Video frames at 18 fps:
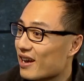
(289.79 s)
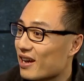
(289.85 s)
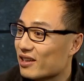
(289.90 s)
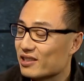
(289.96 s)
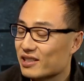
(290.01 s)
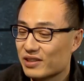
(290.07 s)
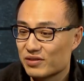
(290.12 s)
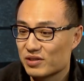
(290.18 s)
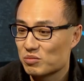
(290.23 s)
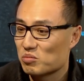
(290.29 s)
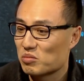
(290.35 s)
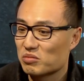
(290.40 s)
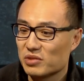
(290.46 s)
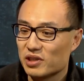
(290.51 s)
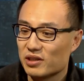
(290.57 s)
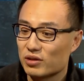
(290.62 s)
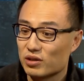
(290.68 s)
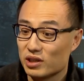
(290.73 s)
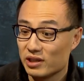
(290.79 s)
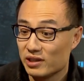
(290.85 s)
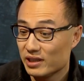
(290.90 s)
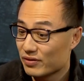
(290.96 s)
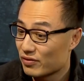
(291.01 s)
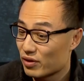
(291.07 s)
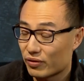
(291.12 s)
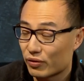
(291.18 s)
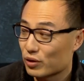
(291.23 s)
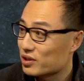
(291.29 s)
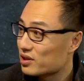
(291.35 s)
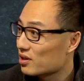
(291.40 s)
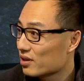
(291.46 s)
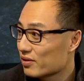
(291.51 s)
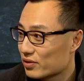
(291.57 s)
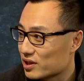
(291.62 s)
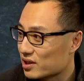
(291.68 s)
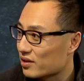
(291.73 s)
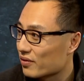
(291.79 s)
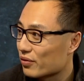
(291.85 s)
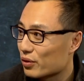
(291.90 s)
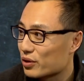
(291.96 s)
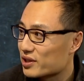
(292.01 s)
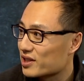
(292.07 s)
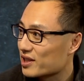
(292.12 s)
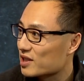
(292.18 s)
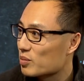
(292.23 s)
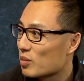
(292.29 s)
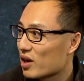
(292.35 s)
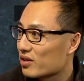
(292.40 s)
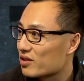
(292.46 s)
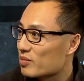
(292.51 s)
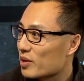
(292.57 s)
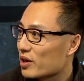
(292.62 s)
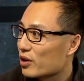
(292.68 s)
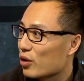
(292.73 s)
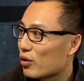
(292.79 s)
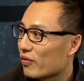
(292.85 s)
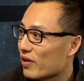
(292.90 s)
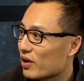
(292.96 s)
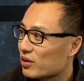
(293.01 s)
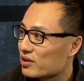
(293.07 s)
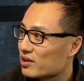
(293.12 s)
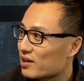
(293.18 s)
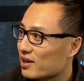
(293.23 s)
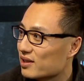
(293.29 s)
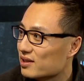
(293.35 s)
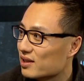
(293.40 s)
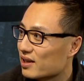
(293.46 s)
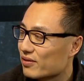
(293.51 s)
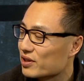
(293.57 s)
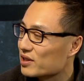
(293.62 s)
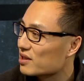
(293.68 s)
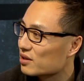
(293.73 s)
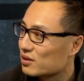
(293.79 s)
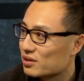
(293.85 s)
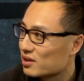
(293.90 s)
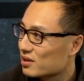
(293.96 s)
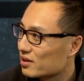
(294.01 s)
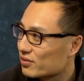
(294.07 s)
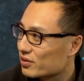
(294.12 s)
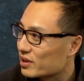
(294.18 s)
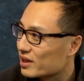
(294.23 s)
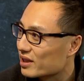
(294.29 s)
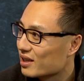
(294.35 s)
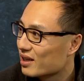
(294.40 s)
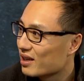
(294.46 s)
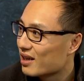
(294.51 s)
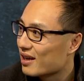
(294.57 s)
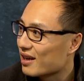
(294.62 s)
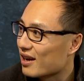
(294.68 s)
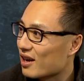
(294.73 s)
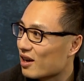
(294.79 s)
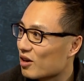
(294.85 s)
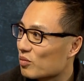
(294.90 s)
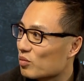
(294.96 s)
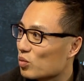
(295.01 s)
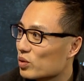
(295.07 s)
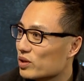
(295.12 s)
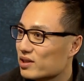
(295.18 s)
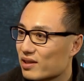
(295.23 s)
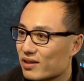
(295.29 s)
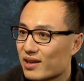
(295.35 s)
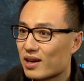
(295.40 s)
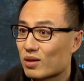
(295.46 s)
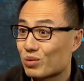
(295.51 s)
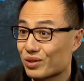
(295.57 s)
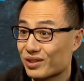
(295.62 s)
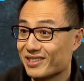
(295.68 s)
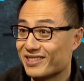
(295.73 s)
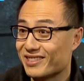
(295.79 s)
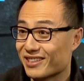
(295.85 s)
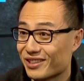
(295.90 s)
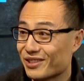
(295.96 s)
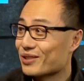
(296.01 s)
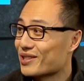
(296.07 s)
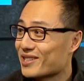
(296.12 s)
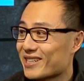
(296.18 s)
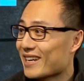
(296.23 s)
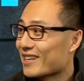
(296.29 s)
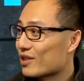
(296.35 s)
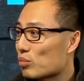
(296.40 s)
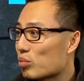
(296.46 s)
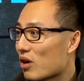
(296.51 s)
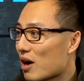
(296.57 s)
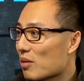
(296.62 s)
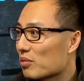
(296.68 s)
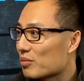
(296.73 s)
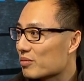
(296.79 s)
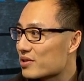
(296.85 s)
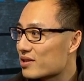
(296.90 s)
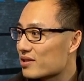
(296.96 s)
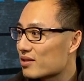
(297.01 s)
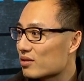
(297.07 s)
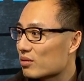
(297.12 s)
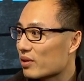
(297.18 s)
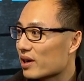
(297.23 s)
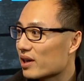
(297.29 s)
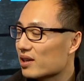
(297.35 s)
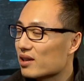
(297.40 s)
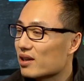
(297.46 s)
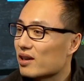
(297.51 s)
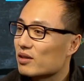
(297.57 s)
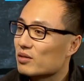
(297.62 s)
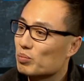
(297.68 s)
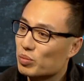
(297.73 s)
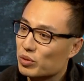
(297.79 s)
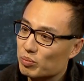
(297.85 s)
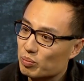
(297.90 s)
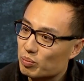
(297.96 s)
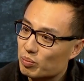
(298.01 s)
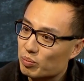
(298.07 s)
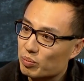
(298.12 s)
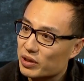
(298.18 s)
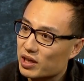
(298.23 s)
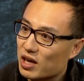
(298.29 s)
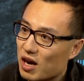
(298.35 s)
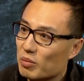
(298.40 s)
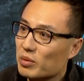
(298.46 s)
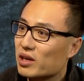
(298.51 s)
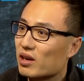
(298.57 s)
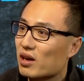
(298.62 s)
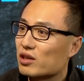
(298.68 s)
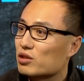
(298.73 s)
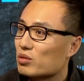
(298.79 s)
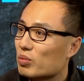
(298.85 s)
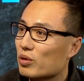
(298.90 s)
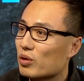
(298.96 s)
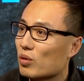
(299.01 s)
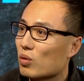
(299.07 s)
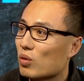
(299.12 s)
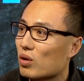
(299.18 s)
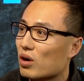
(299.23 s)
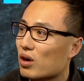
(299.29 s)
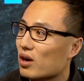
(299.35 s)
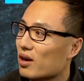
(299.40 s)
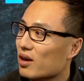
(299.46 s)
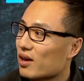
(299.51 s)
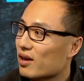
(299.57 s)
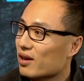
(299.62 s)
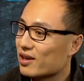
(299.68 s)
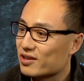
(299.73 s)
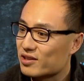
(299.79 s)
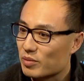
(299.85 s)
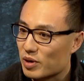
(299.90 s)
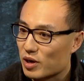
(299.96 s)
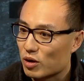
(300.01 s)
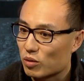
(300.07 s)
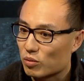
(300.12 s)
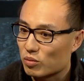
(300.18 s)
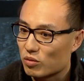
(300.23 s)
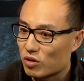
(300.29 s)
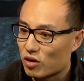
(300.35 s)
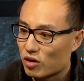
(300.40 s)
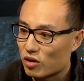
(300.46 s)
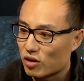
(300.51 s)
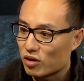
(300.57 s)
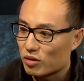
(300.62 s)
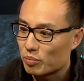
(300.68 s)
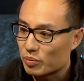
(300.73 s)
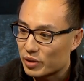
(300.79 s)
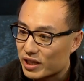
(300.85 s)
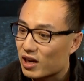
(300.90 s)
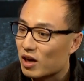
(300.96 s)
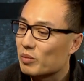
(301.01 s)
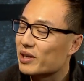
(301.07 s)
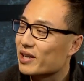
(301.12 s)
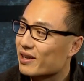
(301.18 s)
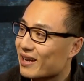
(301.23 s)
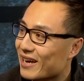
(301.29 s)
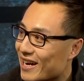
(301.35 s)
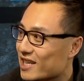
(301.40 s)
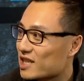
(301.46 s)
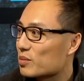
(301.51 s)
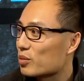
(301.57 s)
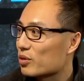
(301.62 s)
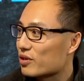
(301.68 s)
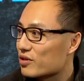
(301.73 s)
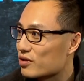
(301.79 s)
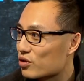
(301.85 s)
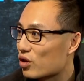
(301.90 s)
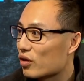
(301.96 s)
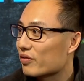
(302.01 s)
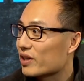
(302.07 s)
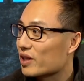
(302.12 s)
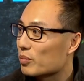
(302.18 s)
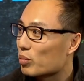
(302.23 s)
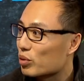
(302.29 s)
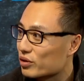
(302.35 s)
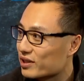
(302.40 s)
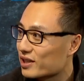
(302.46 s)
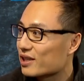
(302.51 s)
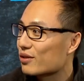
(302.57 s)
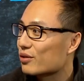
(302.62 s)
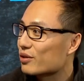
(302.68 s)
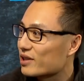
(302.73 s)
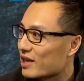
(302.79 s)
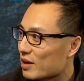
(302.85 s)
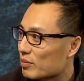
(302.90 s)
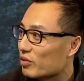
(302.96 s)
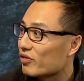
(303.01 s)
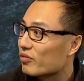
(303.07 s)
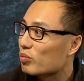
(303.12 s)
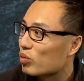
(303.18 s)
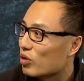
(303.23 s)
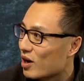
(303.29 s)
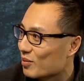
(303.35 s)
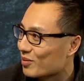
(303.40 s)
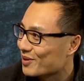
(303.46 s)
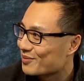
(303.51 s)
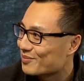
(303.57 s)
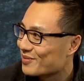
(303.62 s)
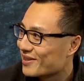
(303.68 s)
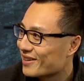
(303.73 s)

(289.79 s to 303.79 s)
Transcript: And even, you know, even the first deliveries, the first six months, my co-founders and I did every single delivery. Uh -huh. um, we did that really to understand the problems, right? And becoming an entrepreneur is about becoming an expert in solving a particular type of problem.